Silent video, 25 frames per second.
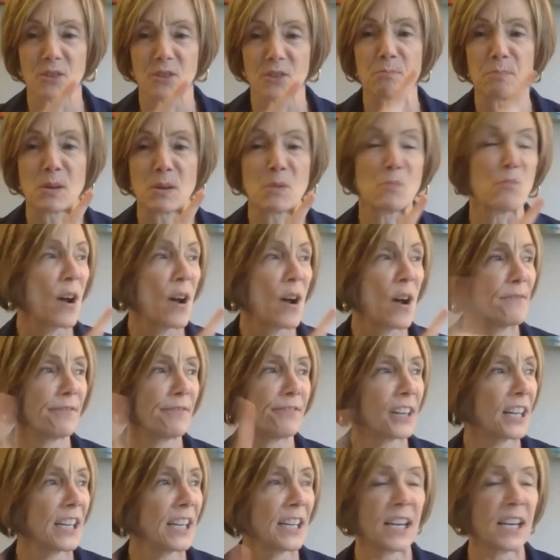there'd be one
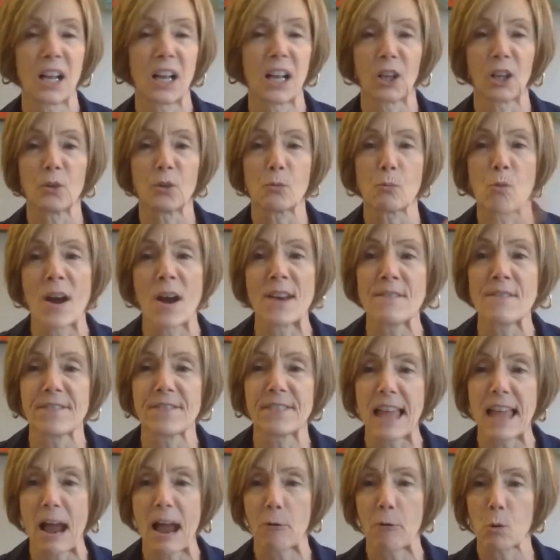freaking color, one
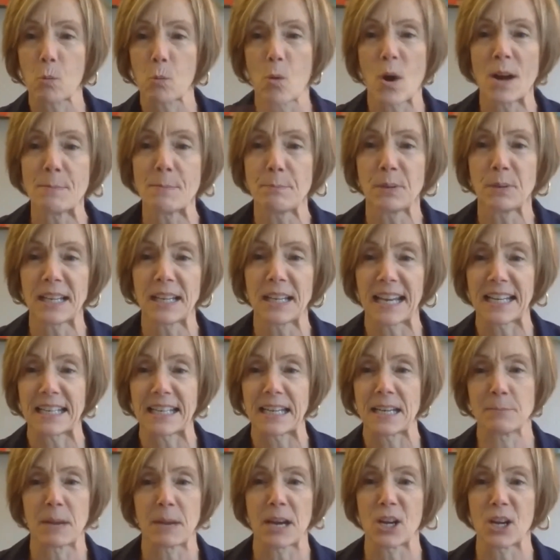flower, one plant
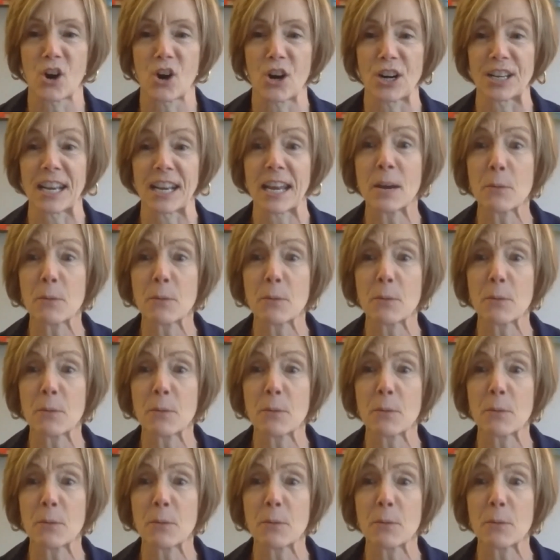in my garden.